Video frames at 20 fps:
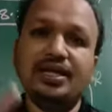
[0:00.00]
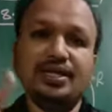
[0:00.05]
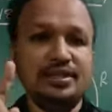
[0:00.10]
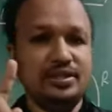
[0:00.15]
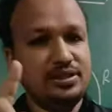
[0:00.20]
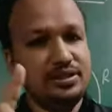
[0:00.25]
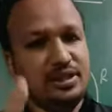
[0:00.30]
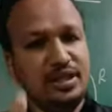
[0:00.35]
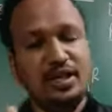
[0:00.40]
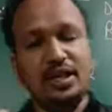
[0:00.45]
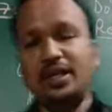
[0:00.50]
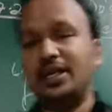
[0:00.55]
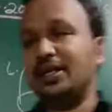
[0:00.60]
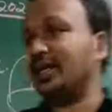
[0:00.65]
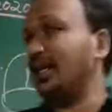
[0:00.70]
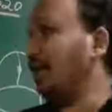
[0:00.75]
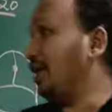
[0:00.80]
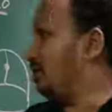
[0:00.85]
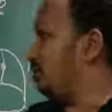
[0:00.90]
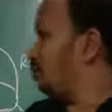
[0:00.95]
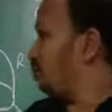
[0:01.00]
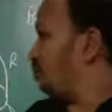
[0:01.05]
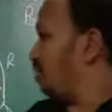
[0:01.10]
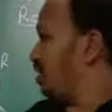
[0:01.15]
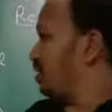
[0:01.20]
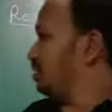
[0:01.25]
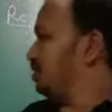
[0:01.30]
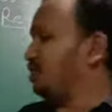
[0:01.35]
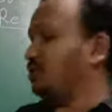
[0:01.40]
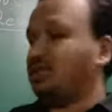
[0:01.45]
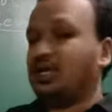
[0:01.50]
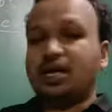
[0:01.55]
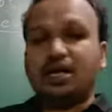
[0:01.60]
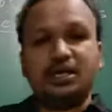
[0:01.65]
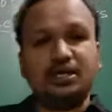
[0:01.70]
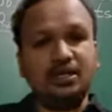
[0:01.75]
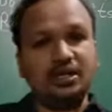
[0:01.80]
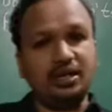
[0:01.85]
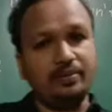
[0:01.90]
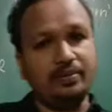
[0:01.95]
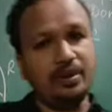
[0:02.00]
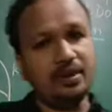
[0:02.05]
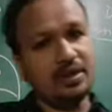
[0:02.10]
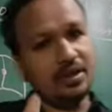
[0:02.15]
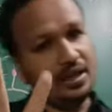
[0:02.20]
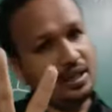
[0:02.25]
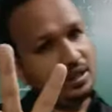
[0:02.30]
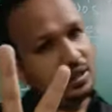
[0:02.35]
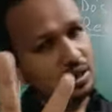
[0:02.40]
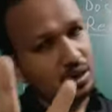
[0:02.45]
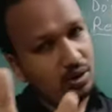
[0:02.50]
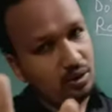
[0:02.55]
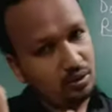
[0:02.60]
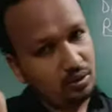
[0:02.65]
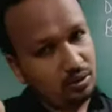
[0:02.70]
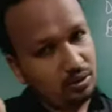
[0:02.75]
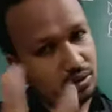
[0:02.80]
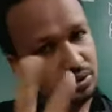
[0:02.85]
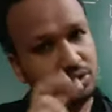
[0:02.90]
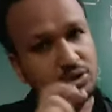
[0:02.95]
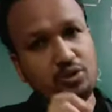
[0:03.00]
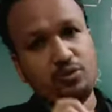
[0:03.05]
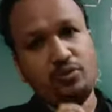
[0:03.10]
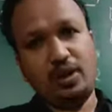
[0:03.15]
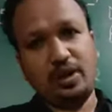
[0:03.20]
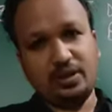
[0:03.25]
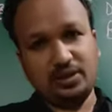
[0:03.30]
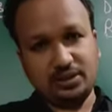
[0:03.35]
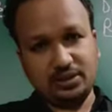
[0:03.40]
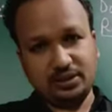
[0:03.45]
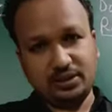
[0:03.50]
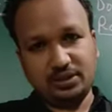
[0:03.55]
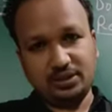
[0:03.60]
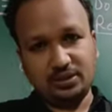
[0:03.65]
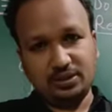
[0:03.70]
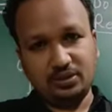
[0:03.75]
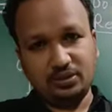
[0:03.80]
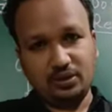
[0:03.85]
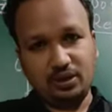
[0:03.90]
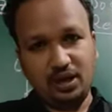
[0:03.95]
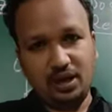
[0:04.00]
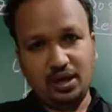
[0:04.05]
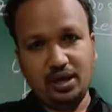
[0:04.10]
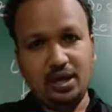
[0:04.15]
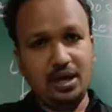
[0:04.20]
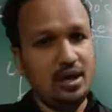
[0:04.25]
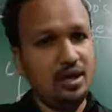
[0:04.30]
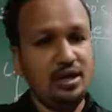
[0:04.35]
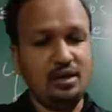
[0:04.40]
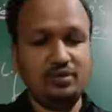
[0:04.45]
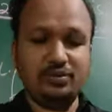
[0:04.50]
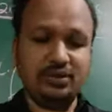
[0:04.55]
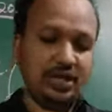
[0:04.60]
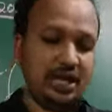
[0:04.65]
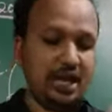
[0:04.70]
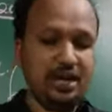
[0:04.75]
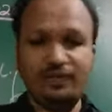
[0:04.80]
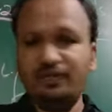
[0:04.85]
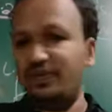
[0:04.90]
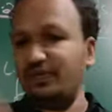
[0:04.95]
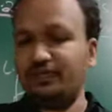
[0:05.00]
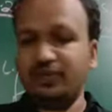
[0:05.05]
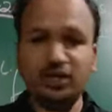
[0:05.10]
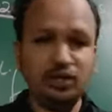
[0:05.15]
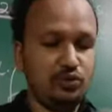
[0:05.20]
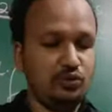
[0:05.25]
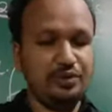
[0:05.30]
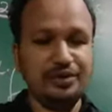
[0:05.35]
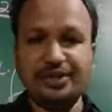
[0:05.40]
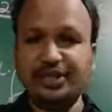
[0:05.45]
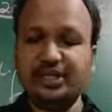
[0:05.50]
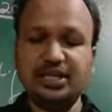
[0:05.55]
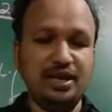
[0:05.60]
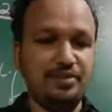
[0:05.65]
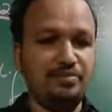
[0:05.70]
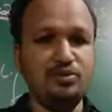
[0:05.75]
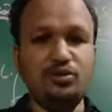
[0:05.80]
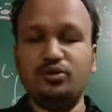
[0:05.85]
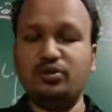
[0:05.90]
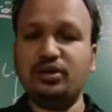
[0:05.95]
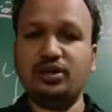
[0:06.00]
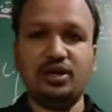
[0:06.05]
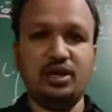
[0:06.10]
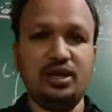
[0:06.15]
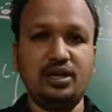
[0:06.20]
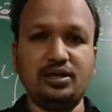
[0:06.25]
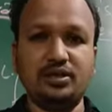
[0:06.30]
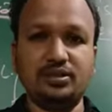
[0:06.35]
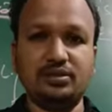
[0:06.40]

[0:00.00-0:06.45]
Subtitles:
Single click once, double click twice. Okay, now 10, 15, 20 times don't click.